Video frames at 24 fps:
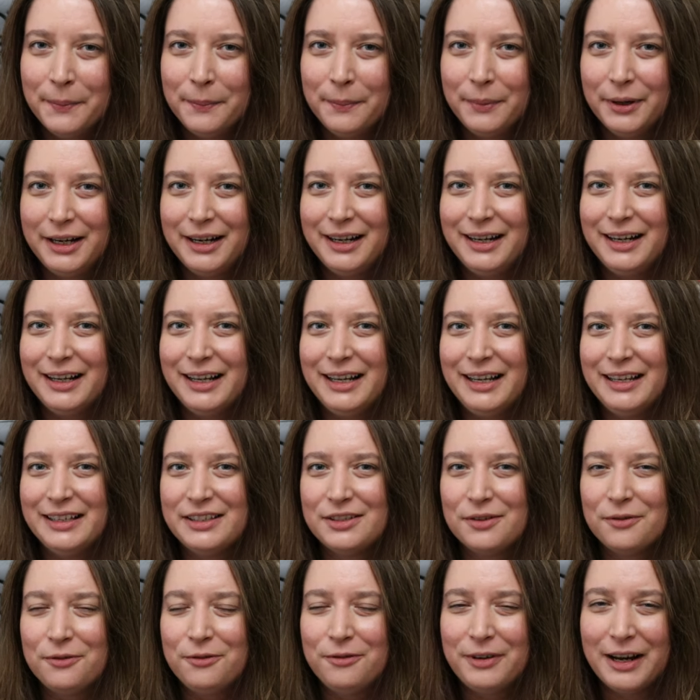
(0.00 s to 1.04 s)
But it
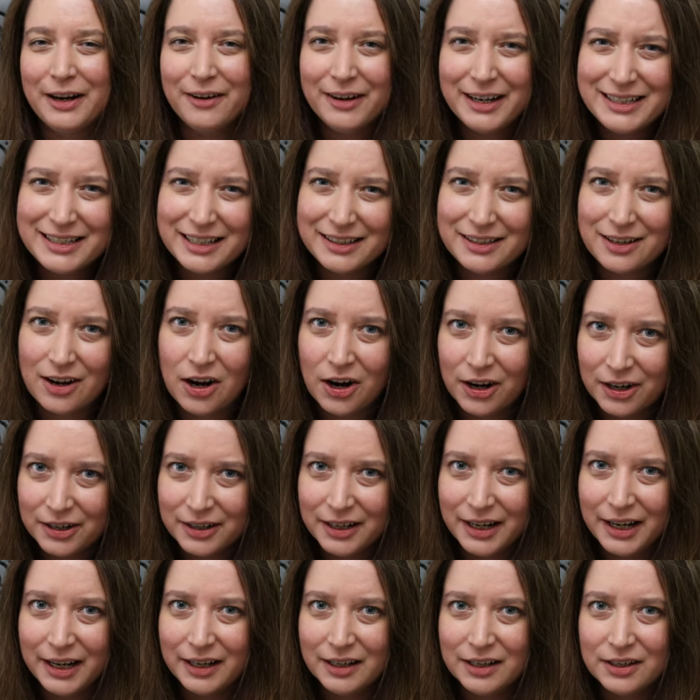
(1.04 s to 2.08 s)
is very
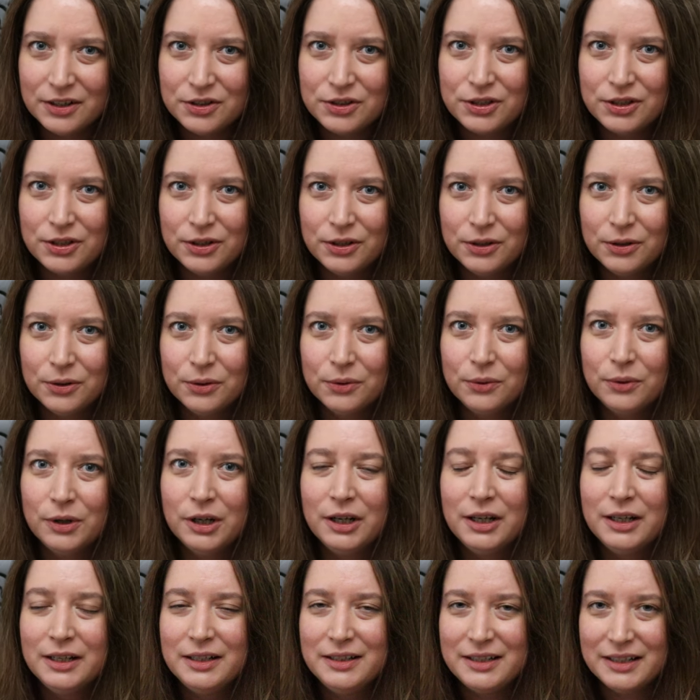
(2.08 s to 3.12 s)
disheartening to
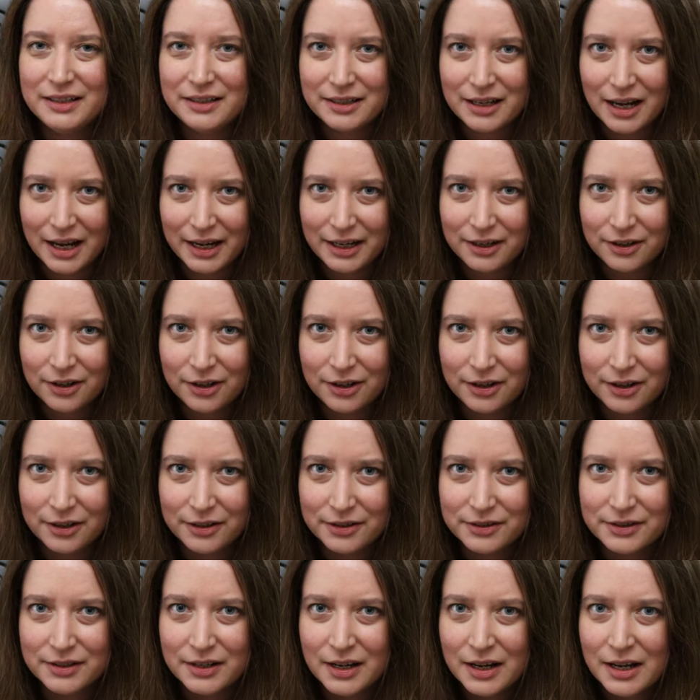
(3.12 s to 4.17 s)

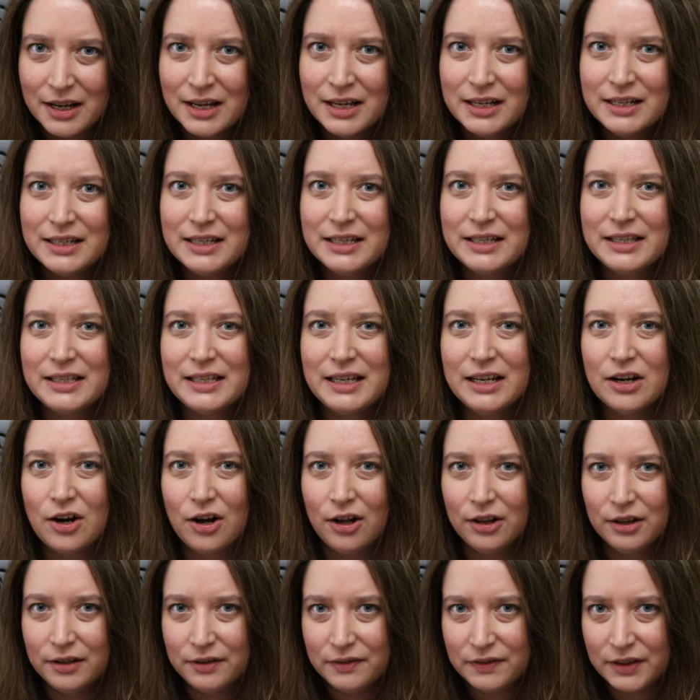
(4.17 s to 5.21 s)
designers to see
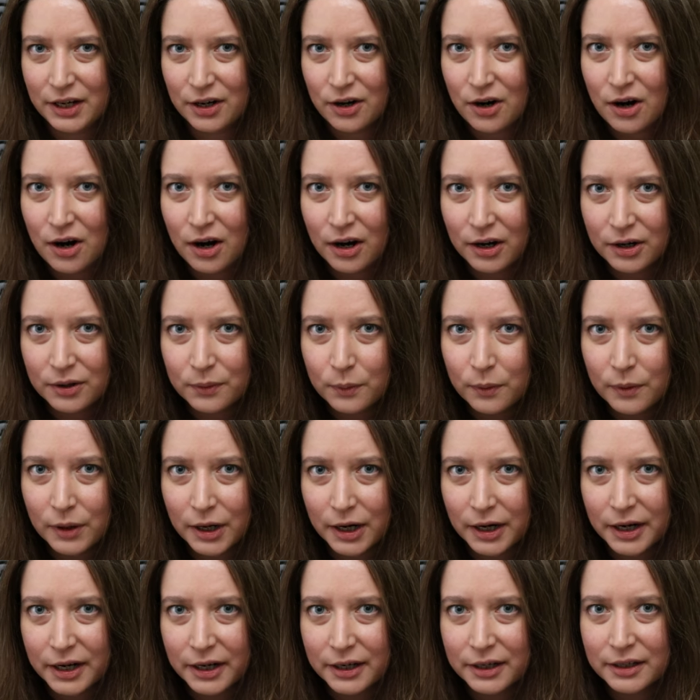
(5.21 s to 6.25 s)
all of their hard
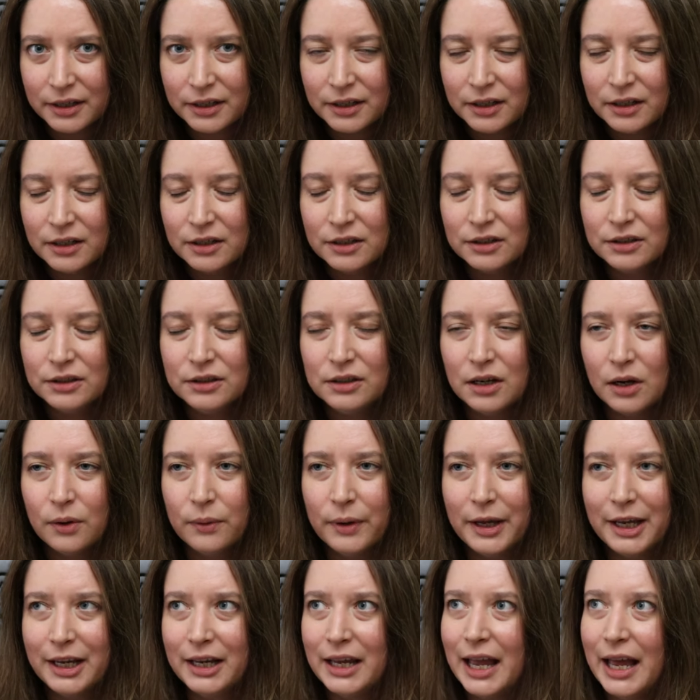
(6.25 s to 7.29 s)
work
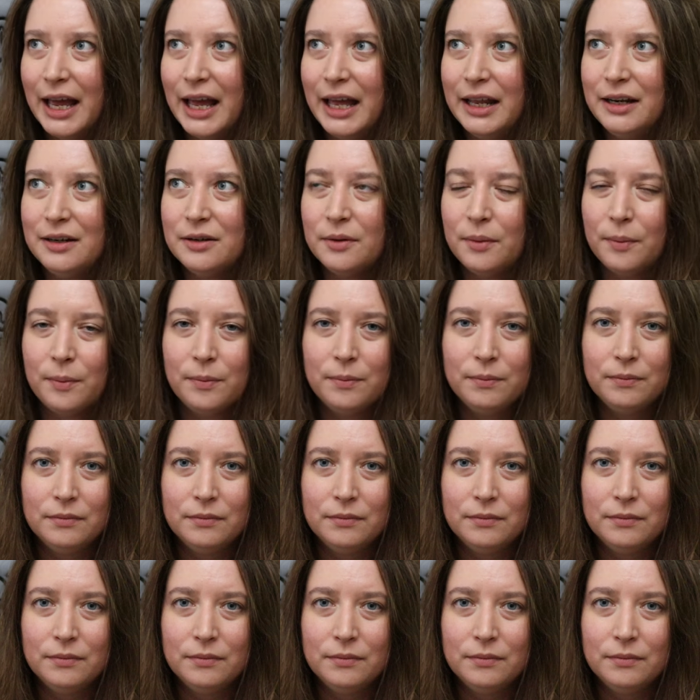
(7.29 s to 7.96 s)
going and